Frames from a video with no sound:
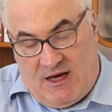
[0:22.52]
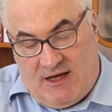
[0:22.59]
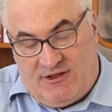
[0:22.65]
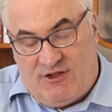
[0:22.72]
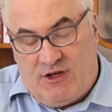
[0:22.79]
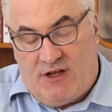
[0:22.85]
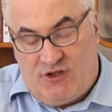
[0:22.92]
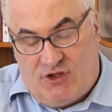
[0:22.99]

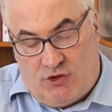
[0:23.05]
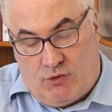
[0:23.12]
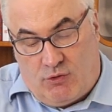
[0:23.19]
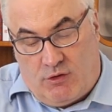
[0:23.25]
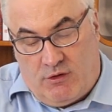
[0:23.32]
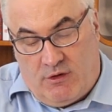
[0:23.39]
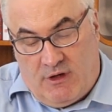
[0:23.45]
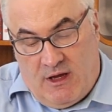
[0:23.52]
It's not
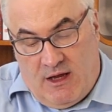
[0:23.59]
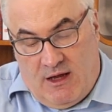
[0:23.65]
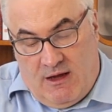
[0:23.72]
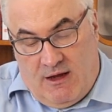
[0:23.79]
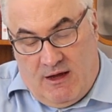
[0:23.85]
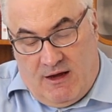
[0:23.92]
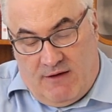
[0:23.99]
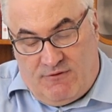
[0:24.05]
sore.
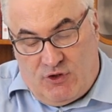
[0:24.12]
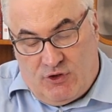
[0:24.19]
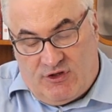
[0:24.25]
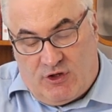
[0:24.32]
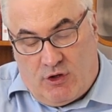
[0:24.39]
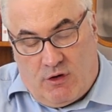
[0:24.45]
I've just